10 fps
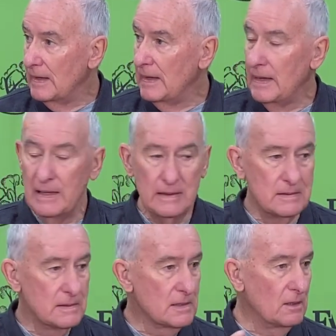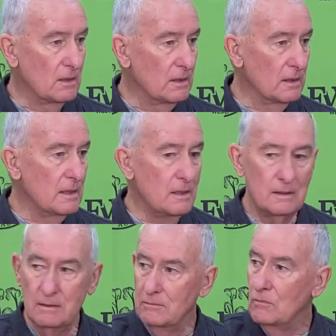and I
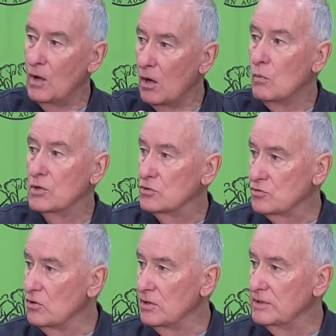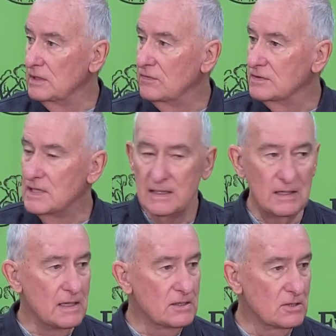want to try the different
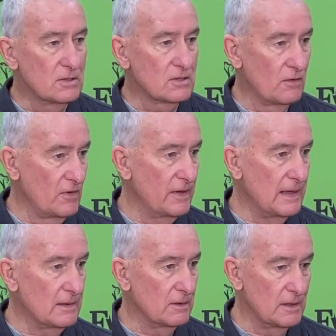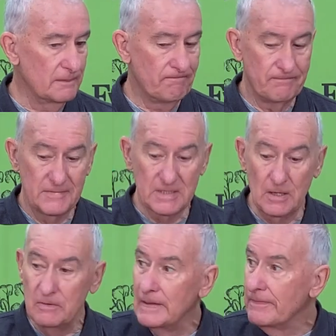techniques and stuff like that on it.
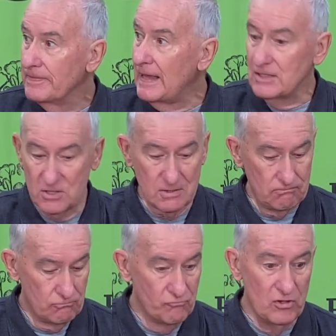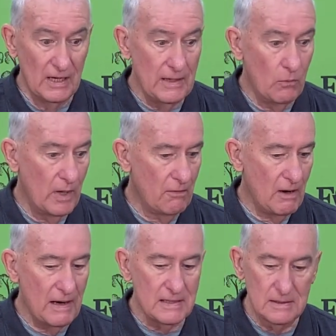So that's really where
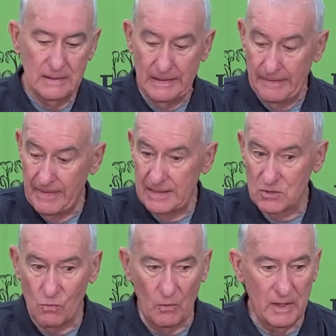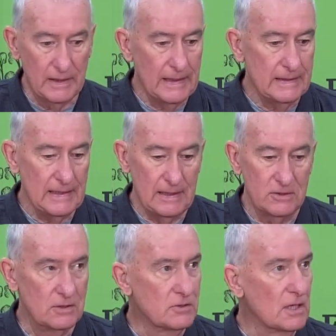we're at, and that's what we're going to get down
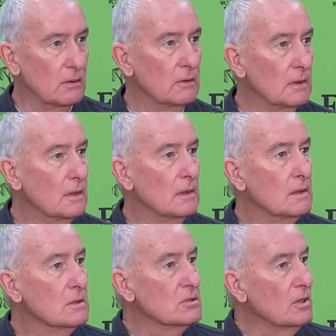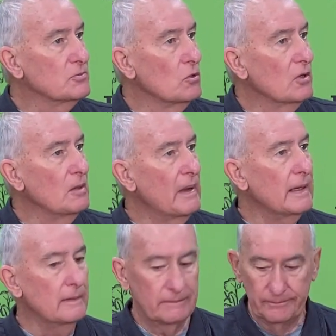to. So stop talking about
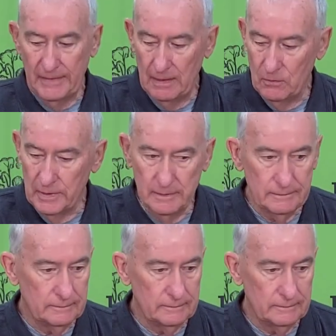it, get on with it.